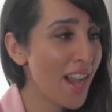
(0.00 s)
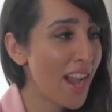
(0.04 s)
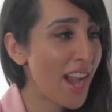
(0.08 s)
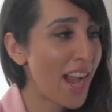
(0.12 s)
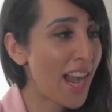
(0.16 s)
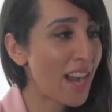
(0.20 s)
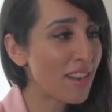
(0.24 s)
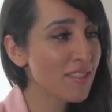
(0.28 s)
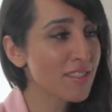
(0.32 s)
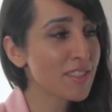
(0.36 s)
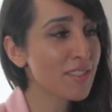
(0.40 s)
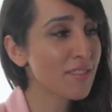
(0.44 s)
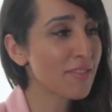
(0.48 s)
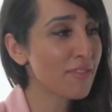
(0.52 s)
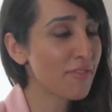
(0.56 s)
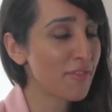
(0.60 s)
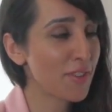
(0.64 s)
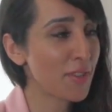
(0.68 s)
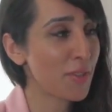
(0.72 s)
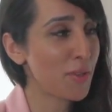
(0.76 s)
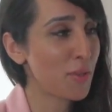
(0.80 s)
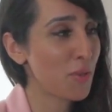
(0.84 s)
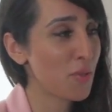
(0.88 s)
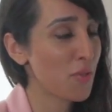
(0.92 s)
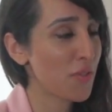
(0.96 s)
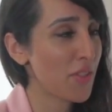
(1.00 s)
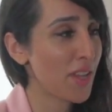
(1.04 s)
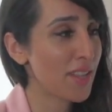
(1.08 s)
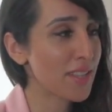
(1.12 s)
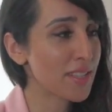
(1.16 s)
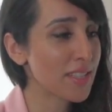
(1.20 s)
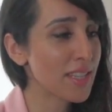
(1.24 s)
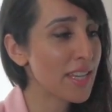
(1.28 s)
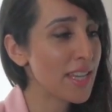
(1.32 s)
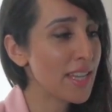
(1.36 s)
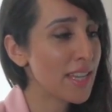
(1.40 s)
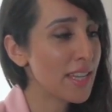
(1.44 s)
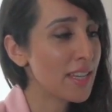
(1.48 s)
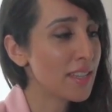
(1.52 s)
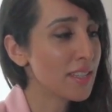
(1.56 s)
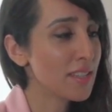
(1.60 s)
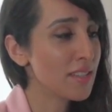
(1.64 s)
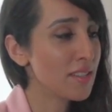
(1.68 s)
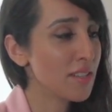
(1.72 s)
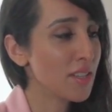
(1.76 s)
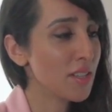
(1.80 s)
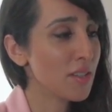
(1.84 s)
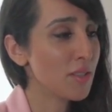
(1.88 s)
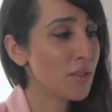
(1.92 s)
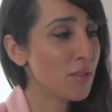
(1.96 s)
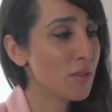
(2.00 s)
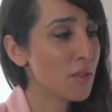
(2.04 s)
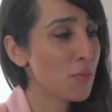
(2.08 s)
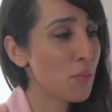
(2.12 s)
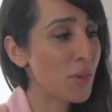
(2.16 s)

How does it feel that, you know,